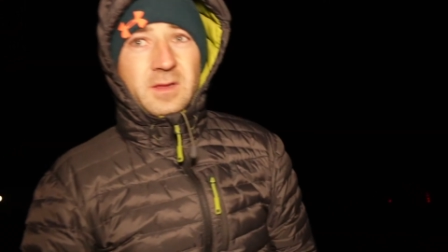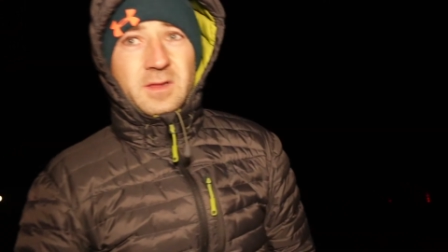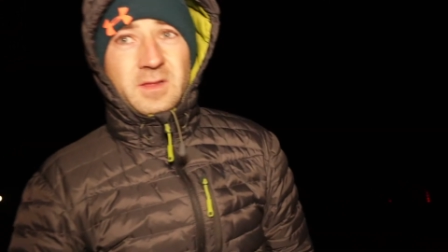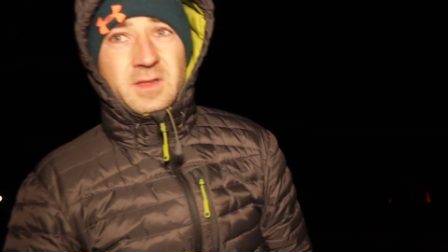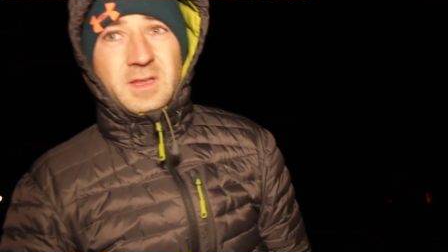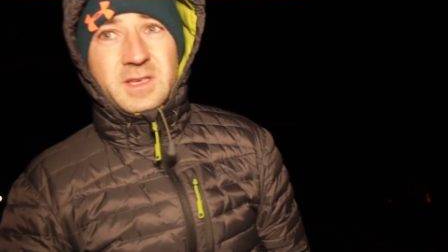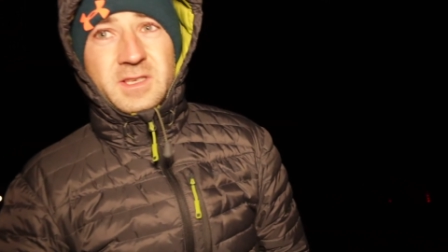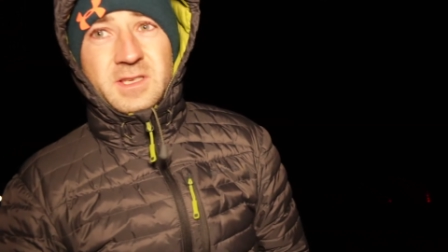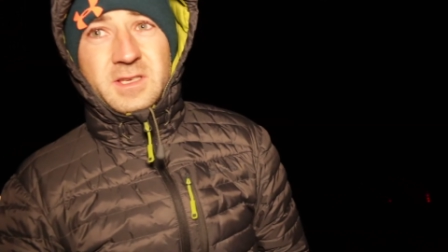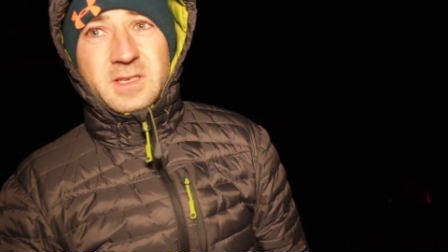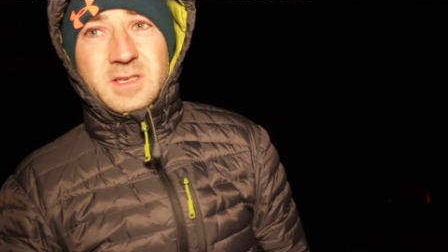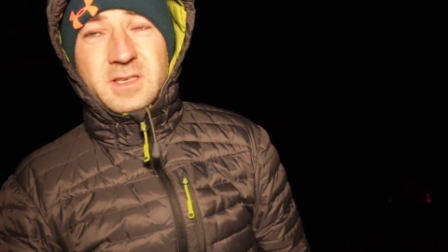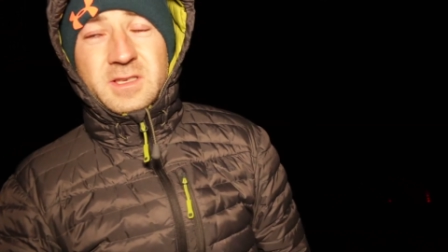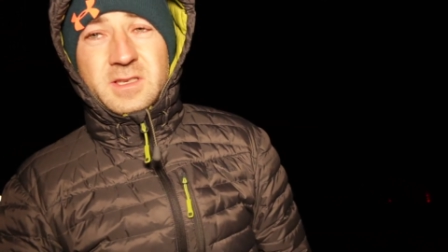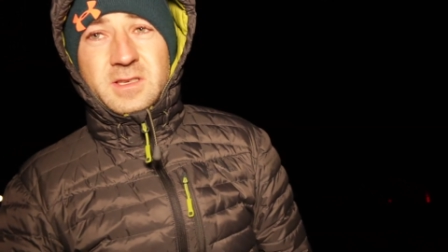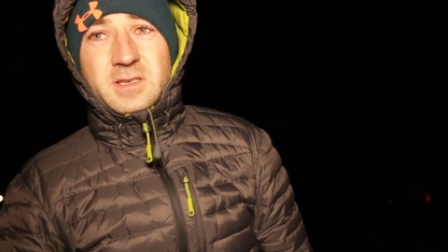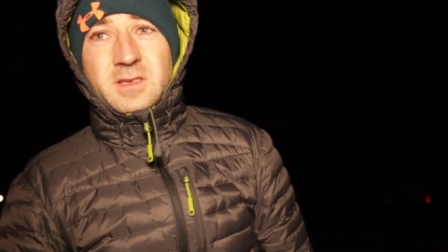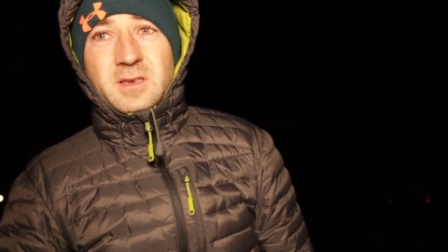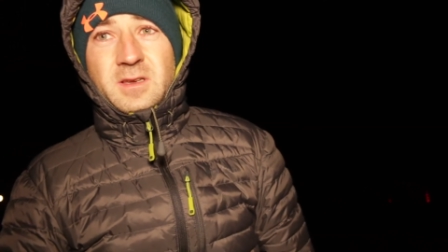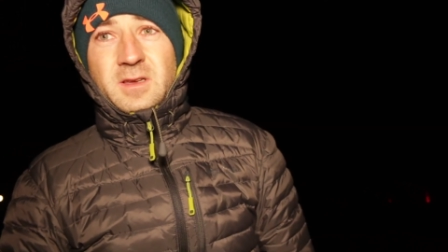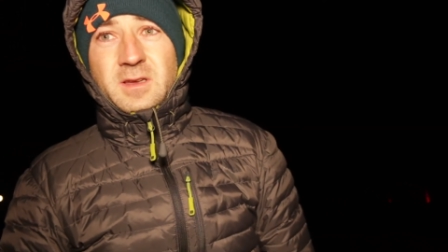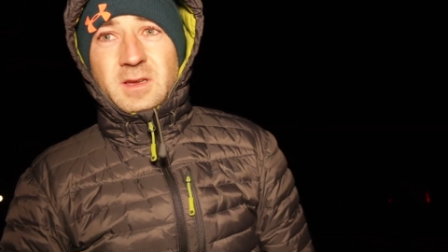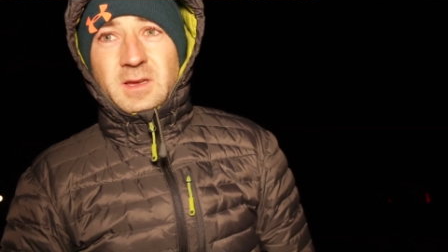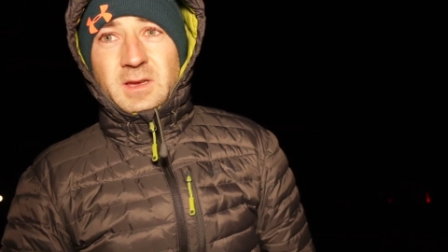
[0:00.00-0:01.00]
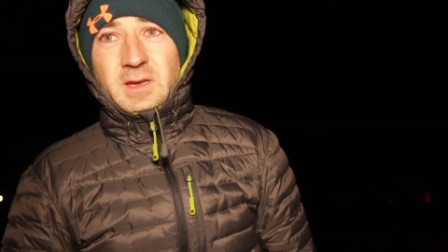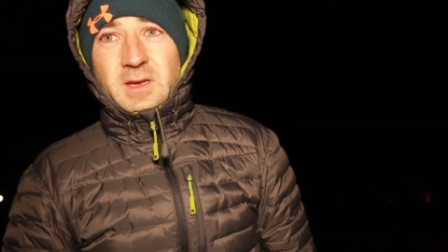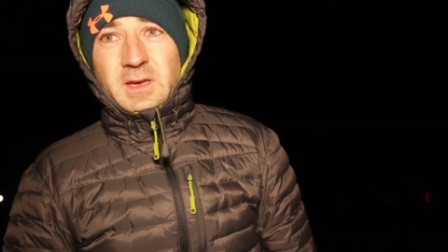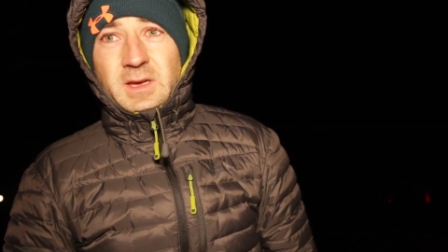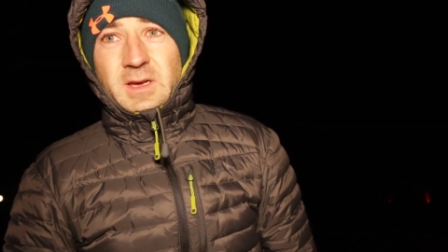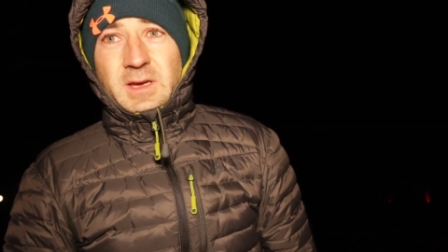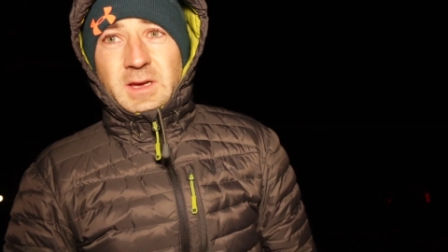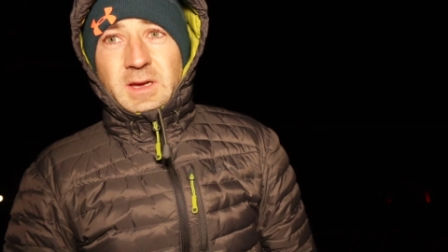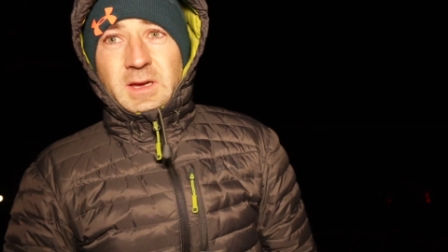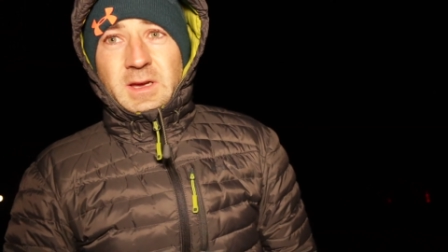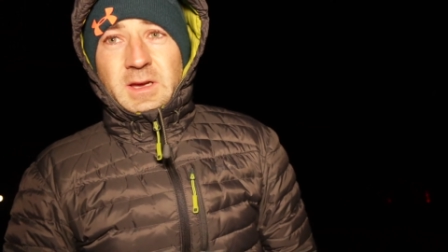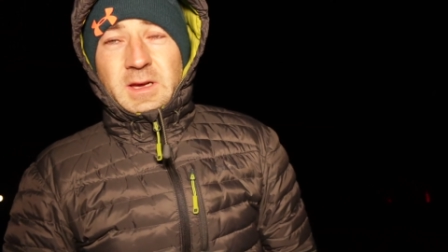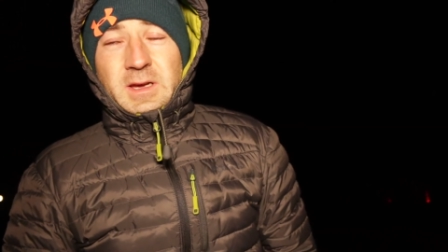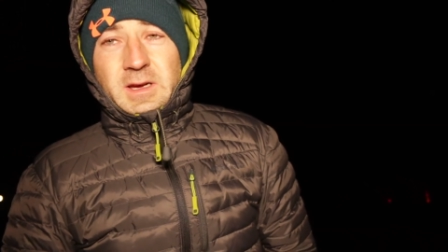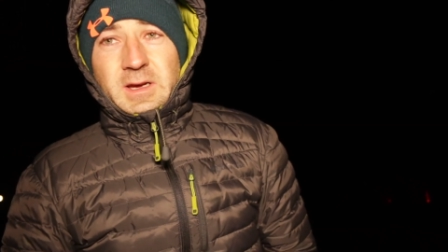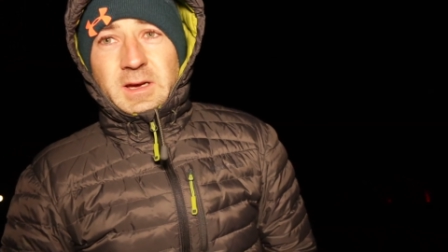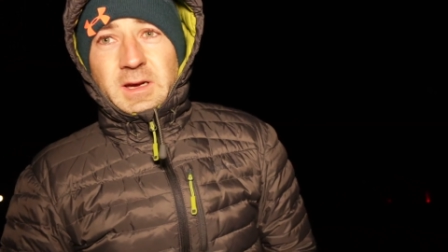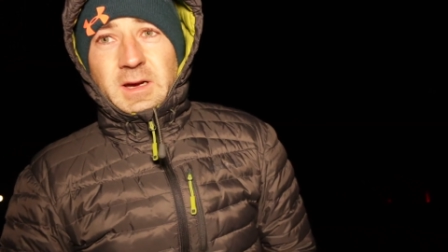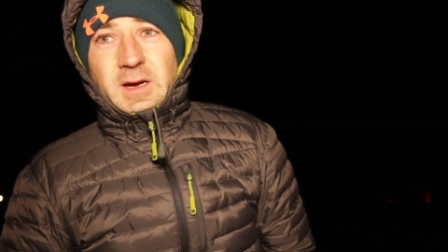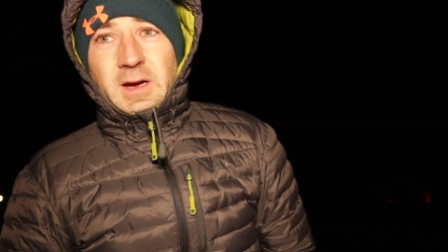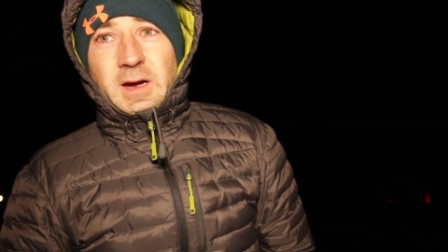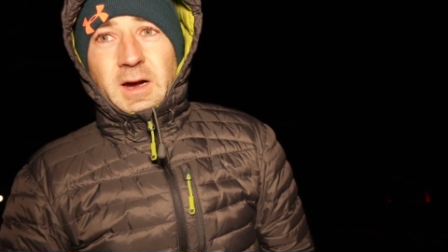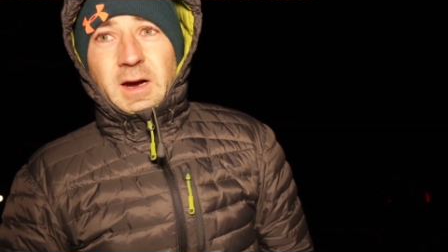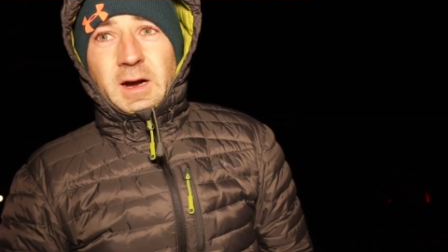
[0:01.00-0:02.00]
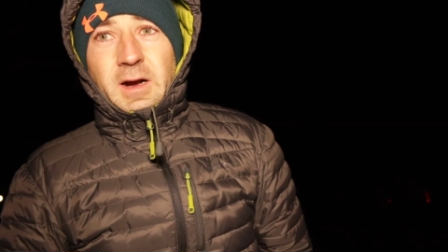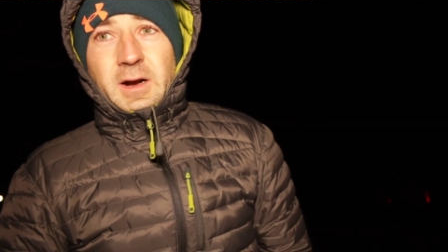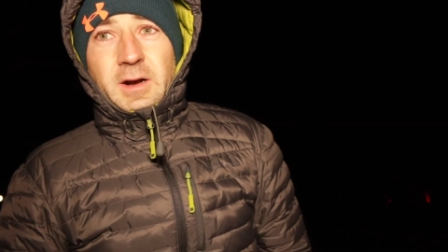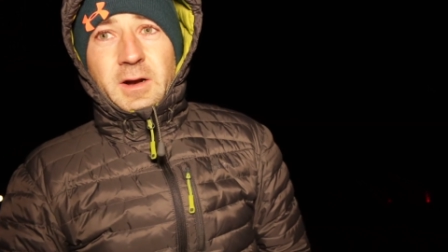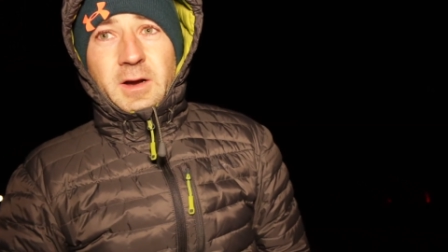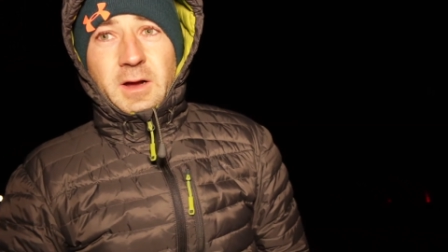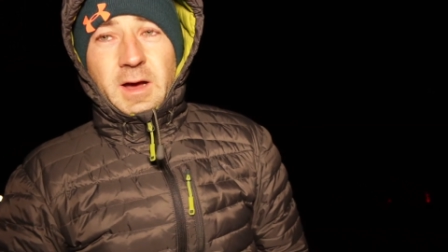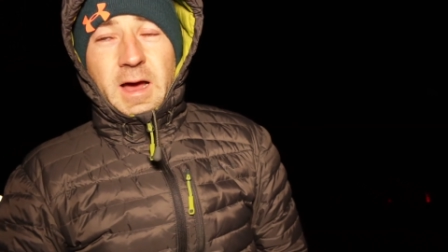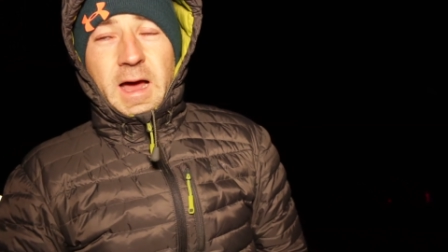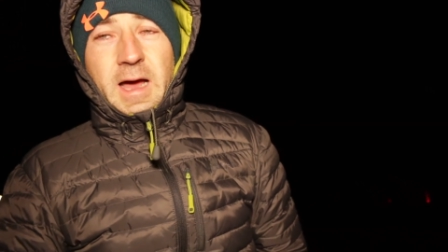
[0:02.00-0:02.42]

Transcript: This is our